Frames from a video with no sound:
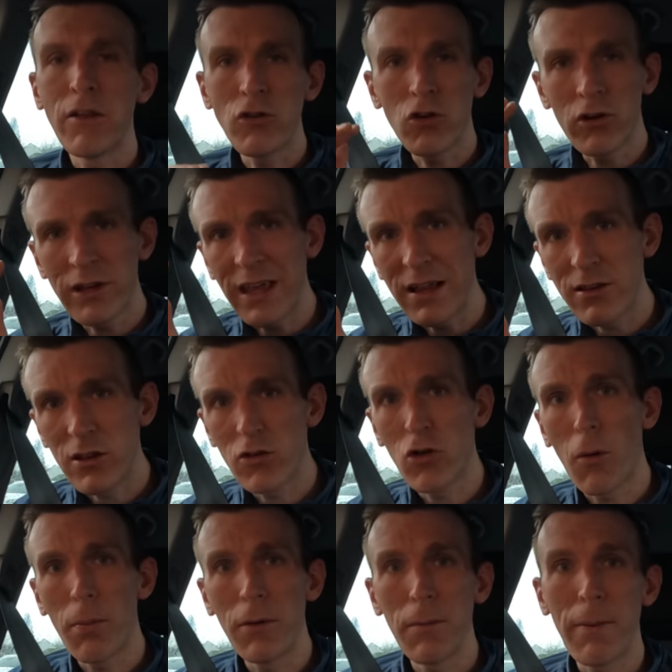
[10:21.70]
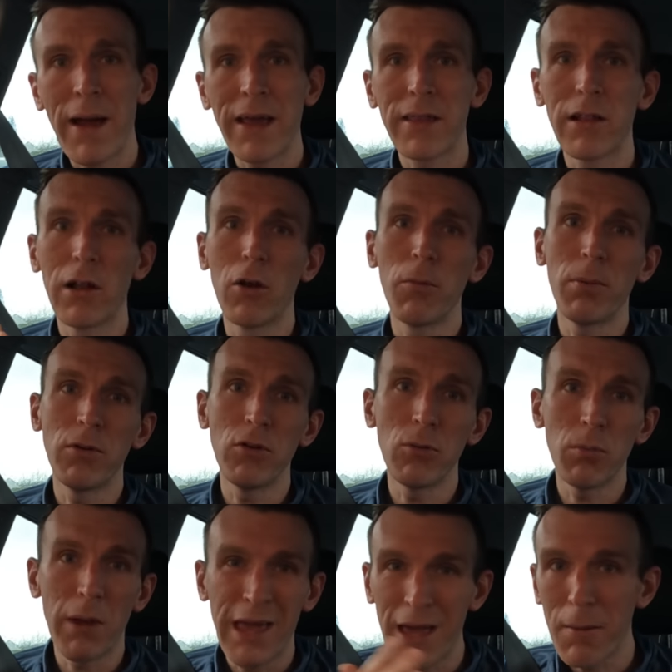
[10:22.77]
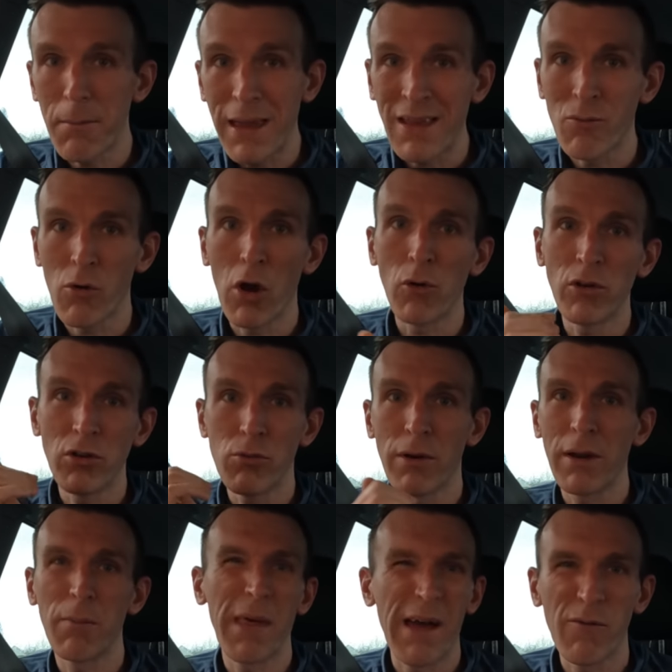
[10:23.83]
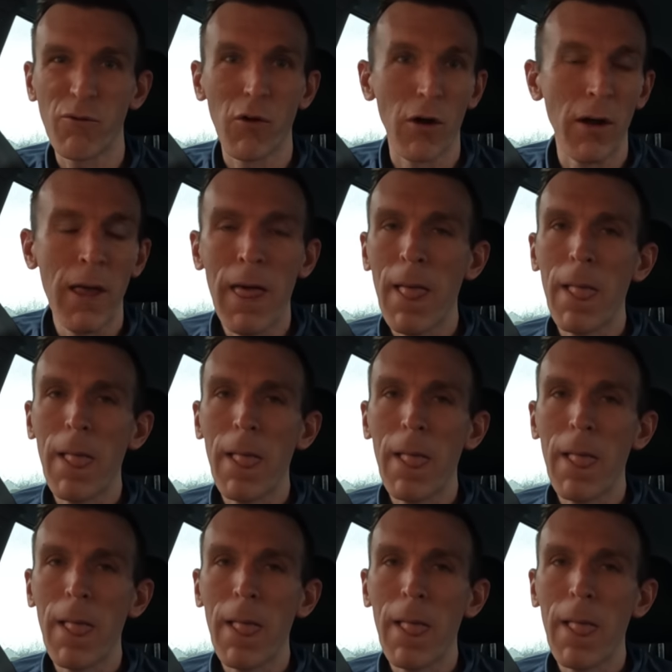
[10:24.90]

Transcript: Then you kind of get to the top and the back of the loop, and you hit a main road, and you run up that for,